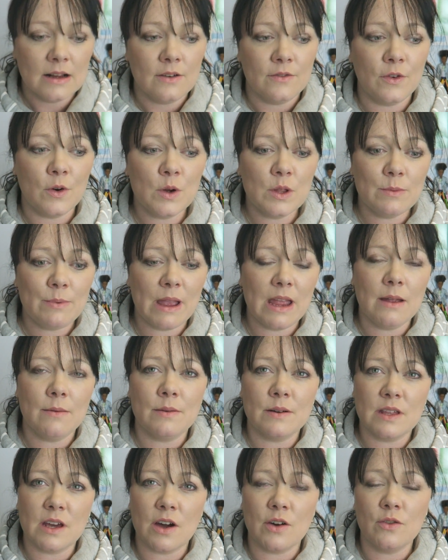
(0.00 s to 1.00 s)
for the
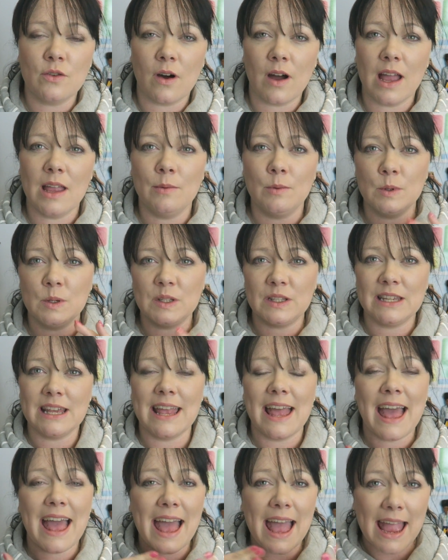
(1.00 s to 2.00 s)
people that are not able to
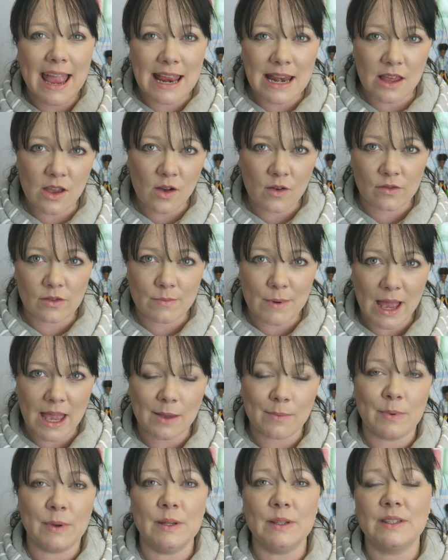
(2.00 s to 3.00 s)
sit any of the
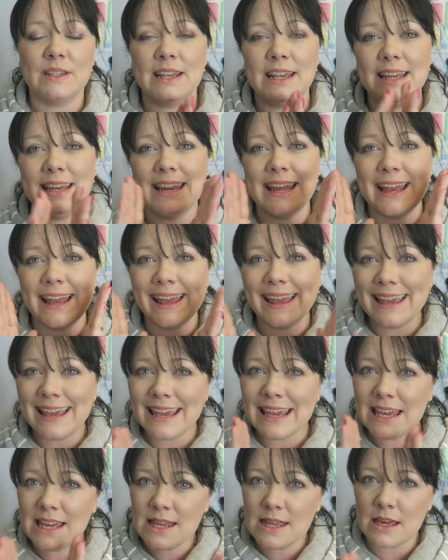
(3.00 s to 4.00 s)
papers in
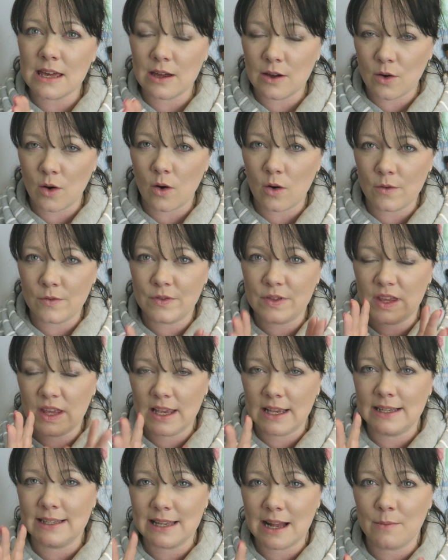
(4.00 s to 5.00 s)
either of
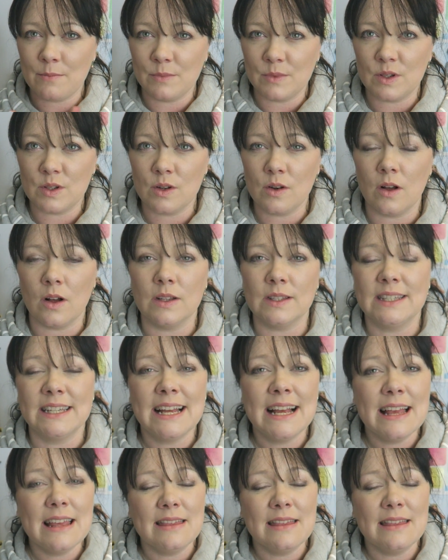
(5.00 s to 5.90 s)
the exam slots,